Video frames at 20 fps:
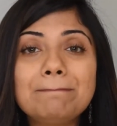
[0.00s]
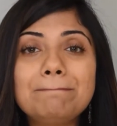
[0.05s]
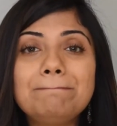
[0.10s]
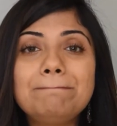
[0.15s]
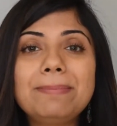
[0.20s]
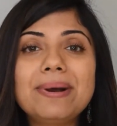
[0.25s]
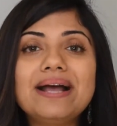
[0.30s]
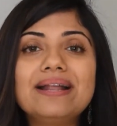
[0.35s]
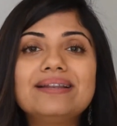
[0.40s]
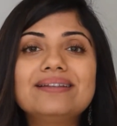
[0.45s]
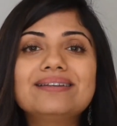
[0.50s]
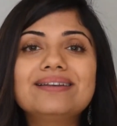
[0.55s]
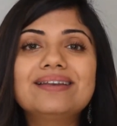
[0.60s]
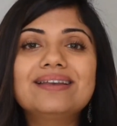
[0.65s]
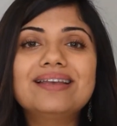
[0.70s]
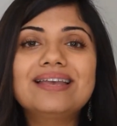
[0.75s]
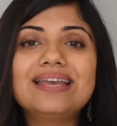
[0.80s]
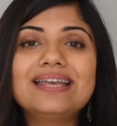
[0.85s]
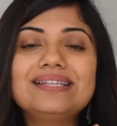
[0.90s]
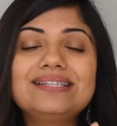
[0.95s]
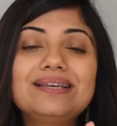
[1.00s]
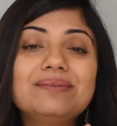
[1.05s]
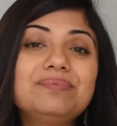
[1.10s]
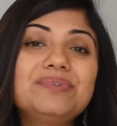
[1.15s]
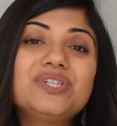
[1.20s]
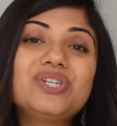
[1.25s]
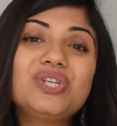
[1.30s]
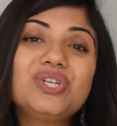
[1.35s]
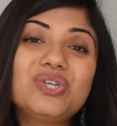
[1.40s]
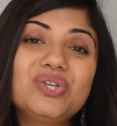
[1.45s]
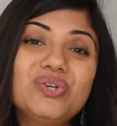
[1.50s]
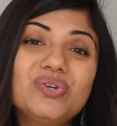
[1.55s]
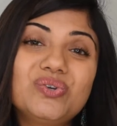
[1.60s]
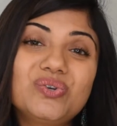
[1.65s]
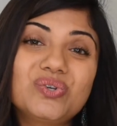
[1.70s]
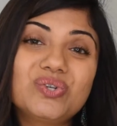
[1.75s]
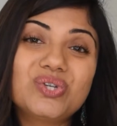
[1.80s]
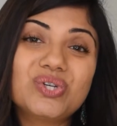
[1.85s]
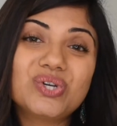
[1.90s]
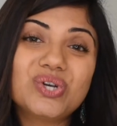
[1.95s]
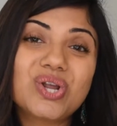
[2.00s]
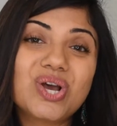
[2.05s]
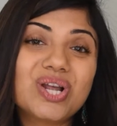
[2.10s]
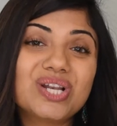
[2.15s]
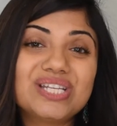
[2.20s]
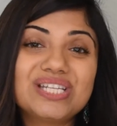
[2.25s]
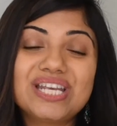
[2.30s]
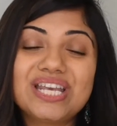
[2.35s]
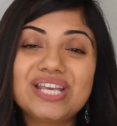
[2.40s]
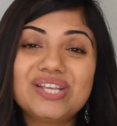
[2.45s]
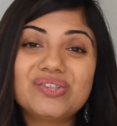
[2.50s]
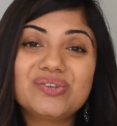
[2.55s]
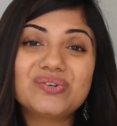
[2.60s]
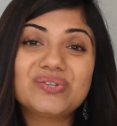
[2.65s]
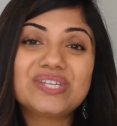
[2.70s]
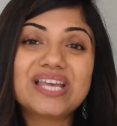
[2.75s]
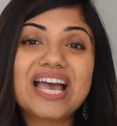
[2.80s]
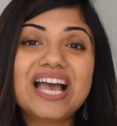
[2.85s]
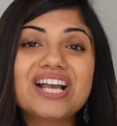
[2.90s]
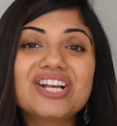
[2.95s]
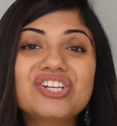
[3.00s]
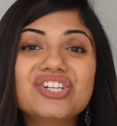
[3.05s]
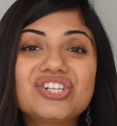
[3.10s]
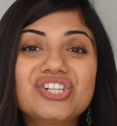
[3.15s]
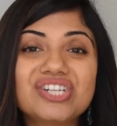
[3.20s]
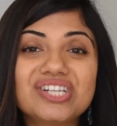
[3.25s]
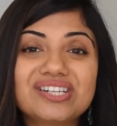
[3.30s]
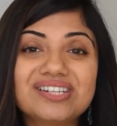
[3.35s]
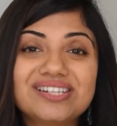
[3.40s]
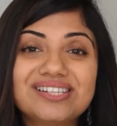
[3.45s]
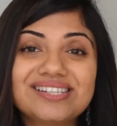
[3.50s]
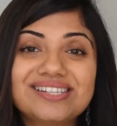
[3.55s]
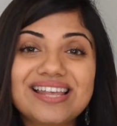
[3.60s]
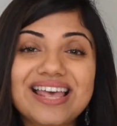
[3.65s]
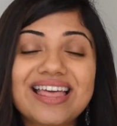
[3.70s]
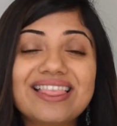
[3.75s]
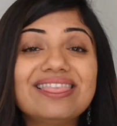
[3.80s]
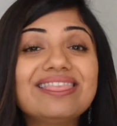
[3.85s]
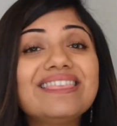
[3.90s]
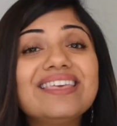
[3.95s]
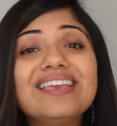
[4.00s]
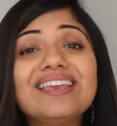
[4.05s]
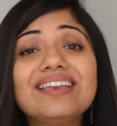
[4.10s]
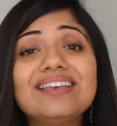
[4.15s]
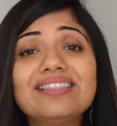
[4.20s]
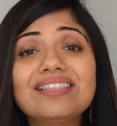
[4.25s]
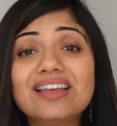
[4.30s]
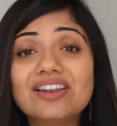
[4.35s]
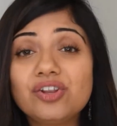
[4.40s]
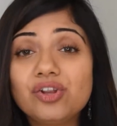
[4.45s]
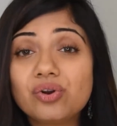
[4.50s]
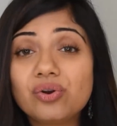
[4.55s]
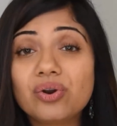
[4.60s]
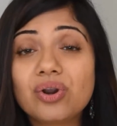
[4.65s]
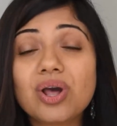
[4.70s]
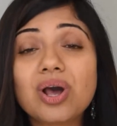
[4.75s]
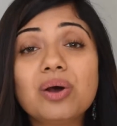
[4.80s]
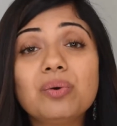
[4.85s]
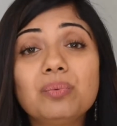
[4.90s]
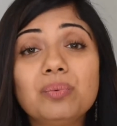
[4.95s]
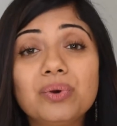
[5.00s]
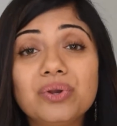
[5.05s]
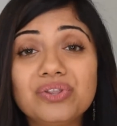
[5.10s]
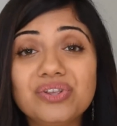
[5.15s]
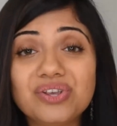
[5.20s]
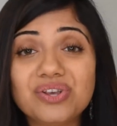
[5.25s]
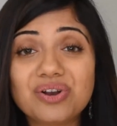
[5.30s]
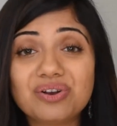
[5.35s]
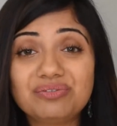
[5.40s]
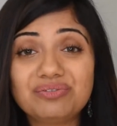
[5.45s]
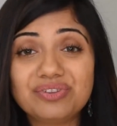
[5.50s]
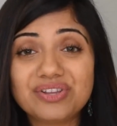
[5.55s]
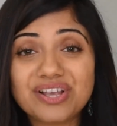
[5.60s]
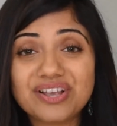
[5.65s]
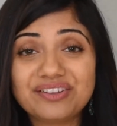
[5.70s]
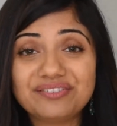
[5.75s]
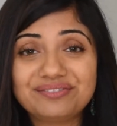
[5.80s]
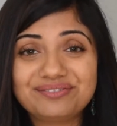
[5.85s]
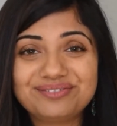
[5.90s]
but it's up to you to not take those actions and think that you're not worthy of love.